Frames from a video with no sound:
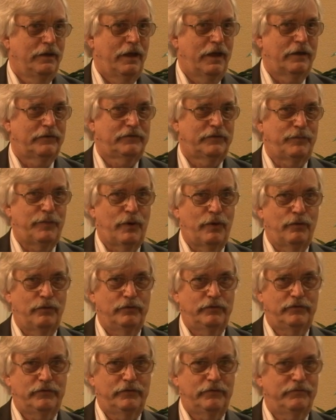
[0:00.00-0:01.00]
as
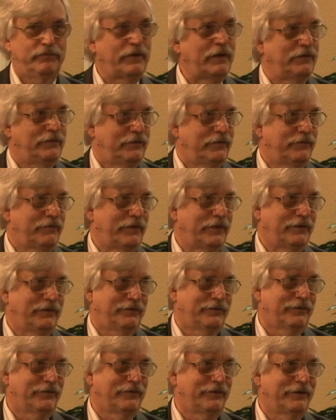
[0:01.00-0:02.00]
opposed to
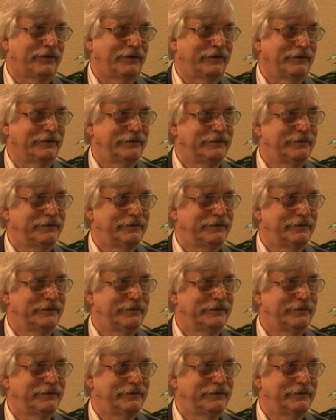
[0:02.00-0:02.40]
face-to-face learning.